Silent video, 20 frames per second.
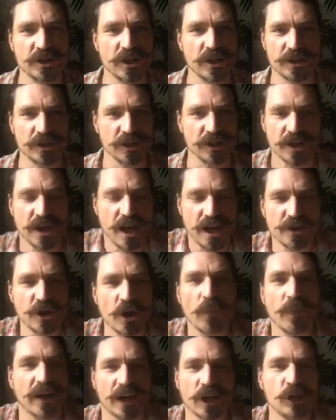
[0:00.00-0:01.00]

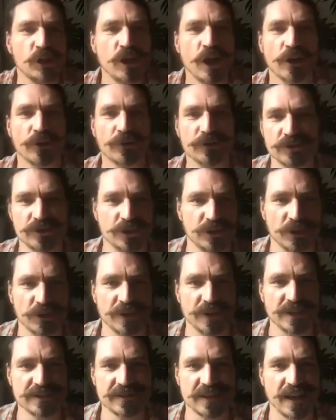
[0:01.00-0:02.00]
nowhere close. You know,
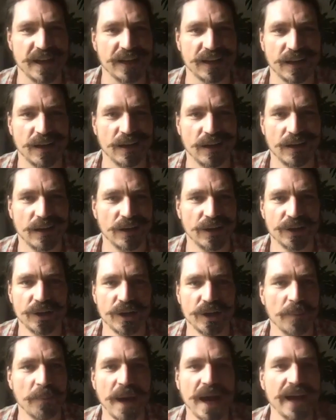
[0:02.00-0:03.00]
he's like
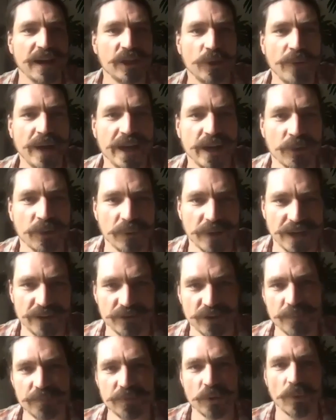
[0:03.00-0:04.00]
a mile away or
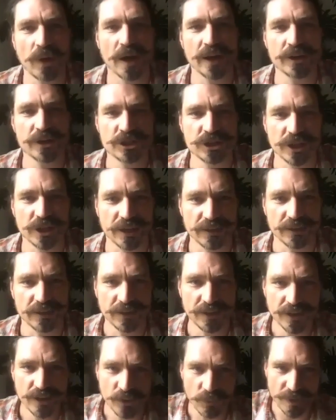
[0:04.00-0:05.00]
whatever, up the watershed
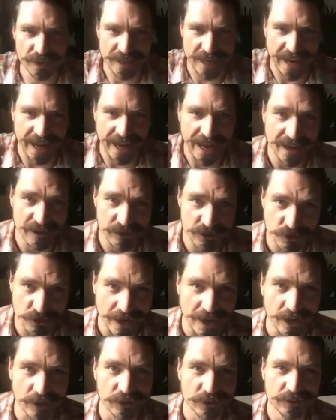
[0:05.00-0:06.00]
with a hand
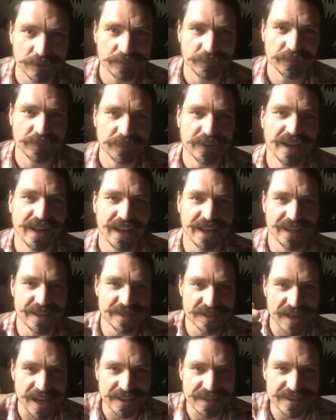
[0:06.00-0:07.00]
trowel. And
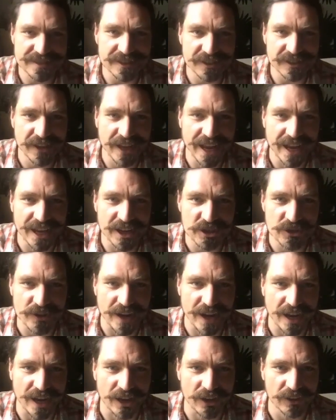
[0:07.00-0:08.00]
he's got this little hand
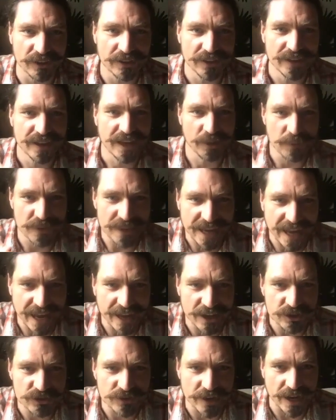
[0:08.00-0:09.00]
trowel, and with a
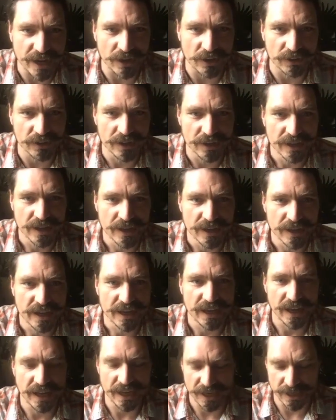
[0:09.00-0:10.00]
hand trowel,
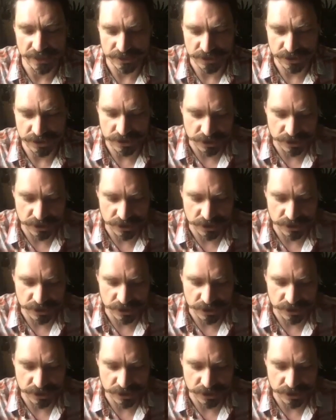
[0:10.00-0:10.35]
he's